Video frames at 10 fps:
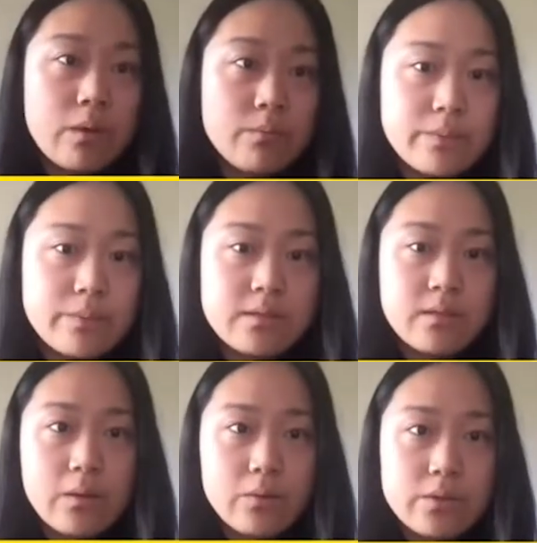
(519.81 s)

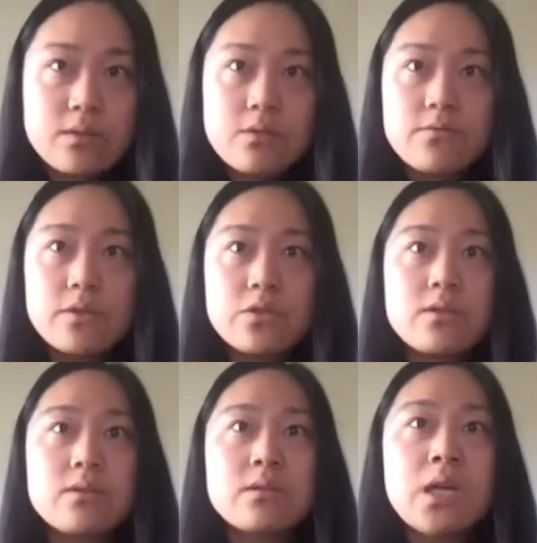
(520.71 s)
optimizing acquisition
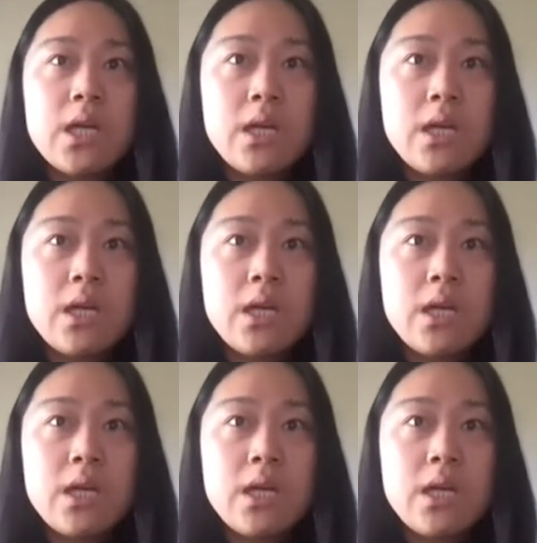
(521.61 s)
functions,